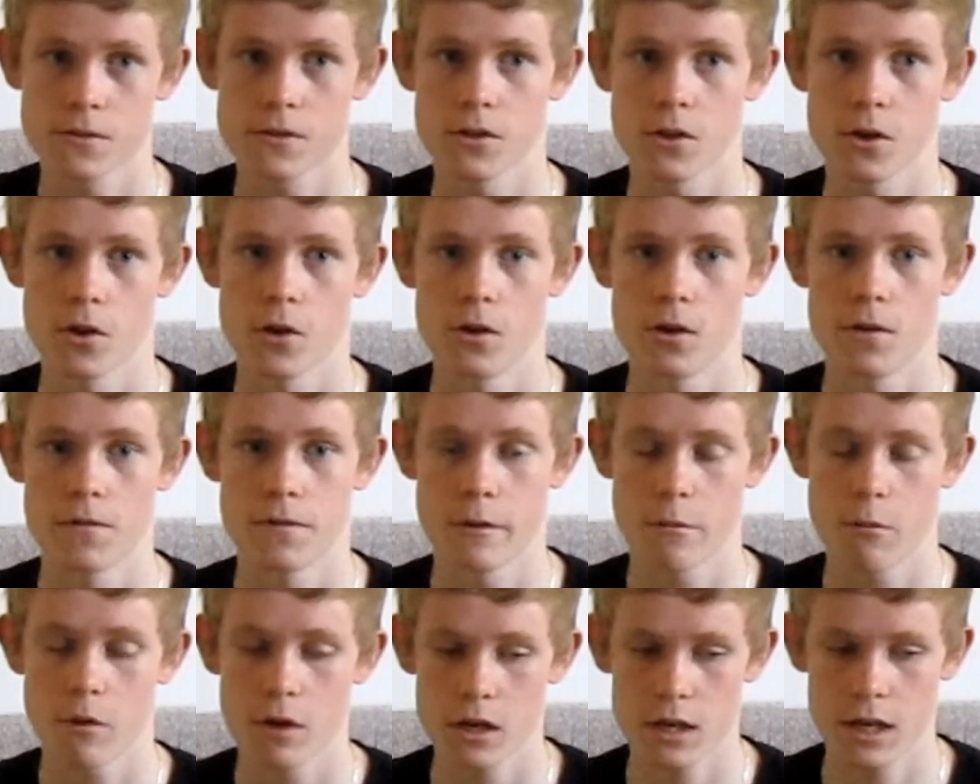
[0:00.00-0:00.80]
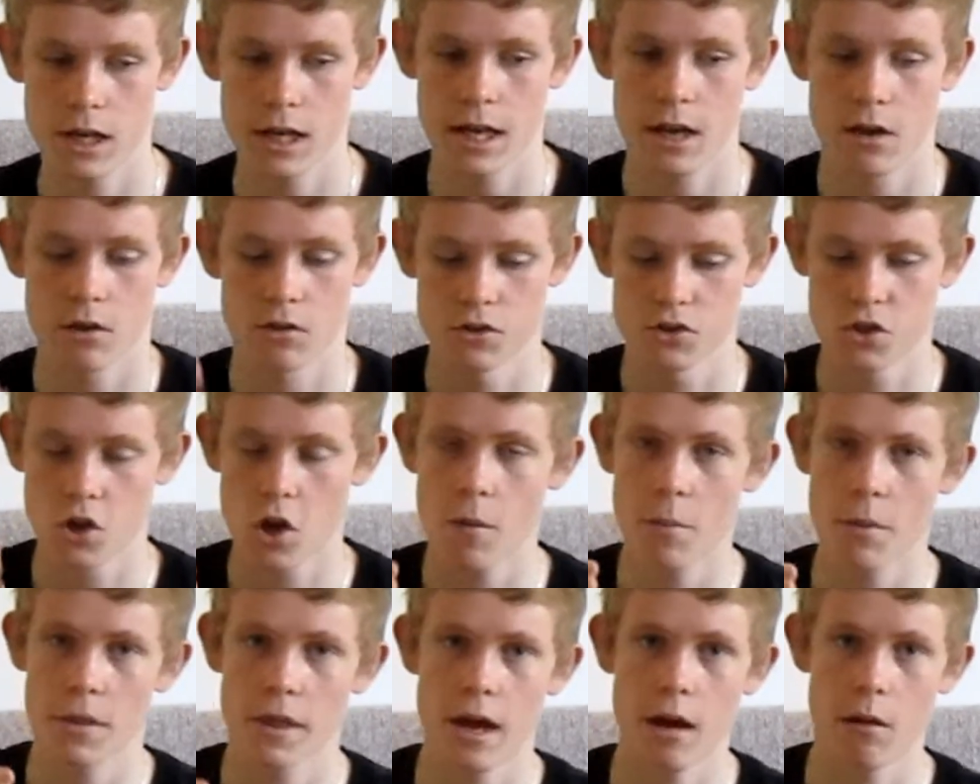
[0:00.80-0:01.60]
So if you wanted to get on
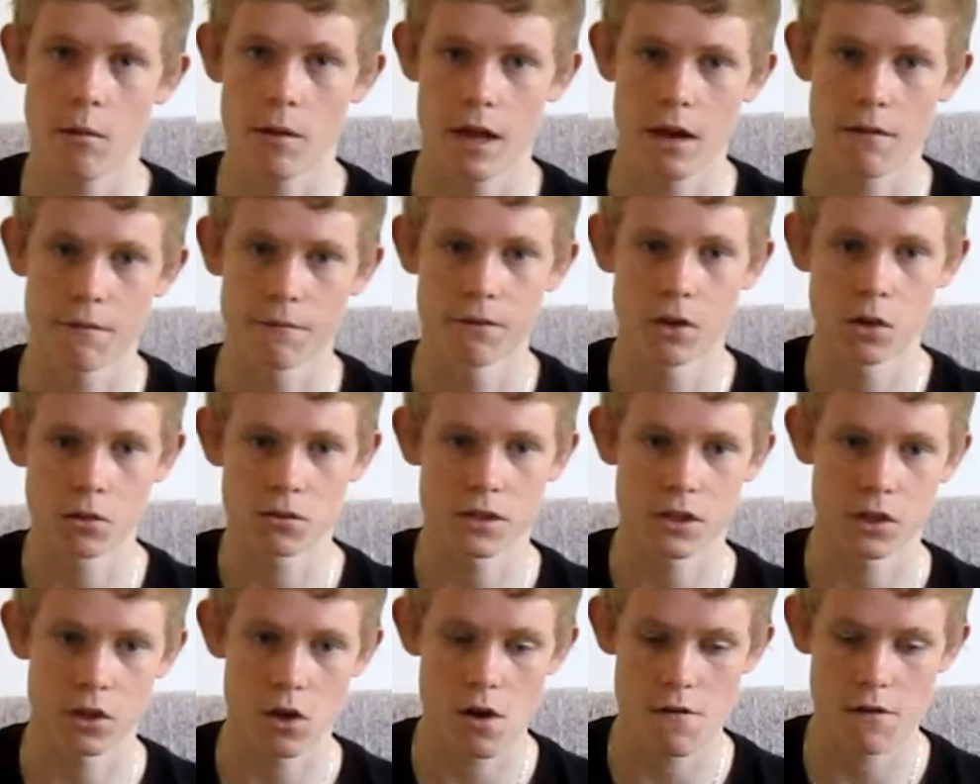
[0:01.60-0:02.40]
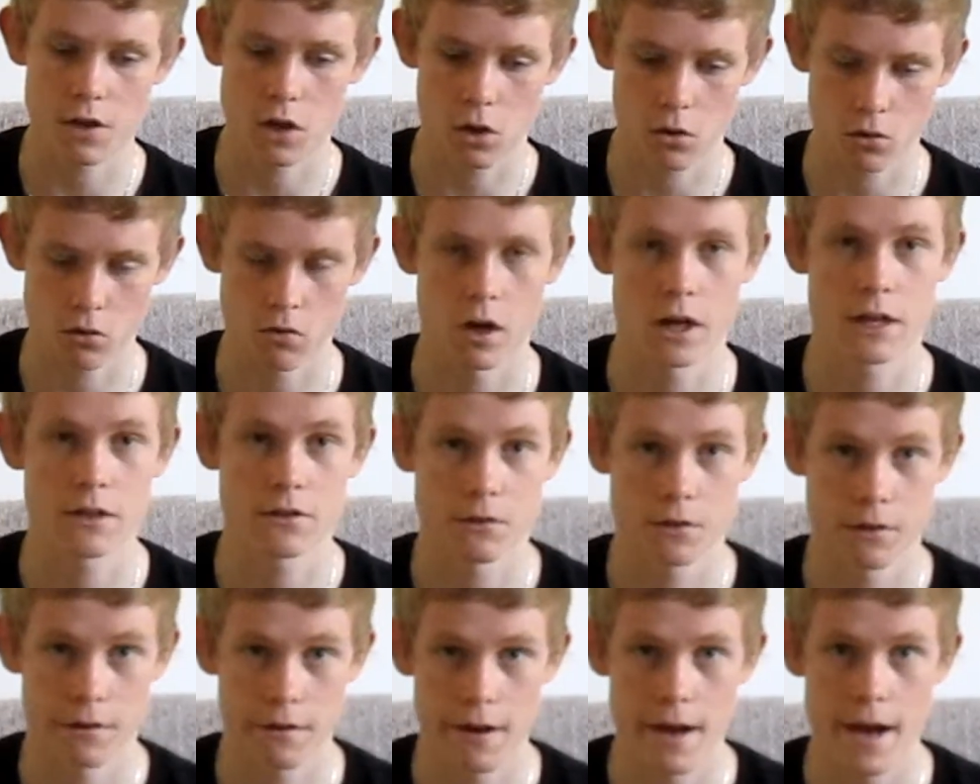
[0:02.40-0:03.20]
top of that without vaulting over, you hold right
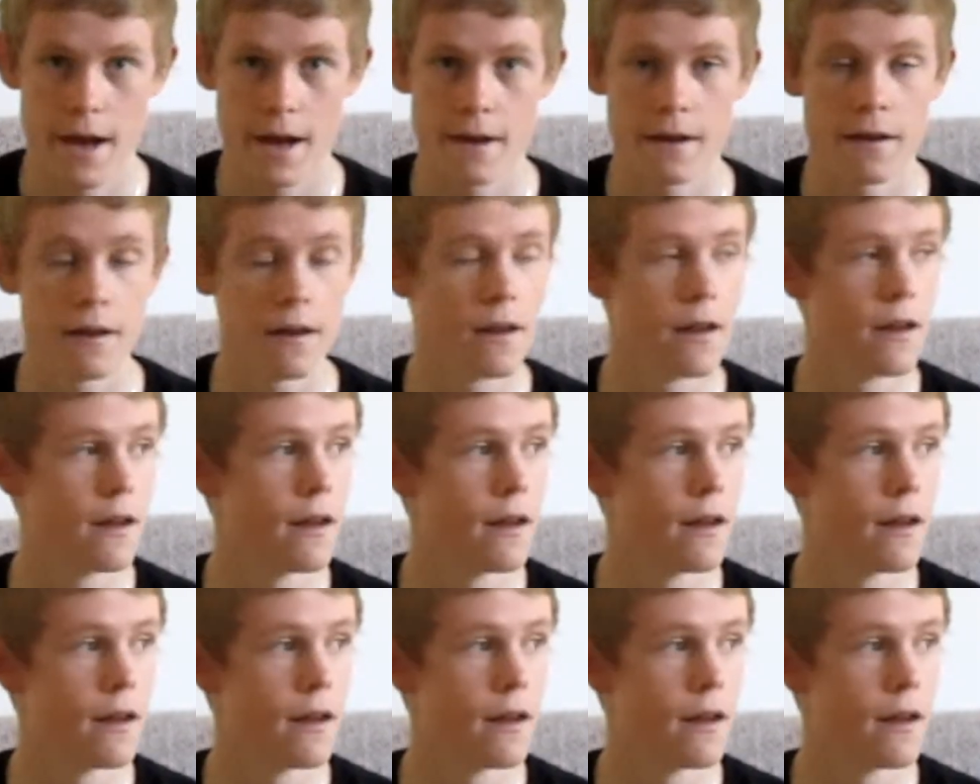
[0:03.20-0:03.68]
trigger and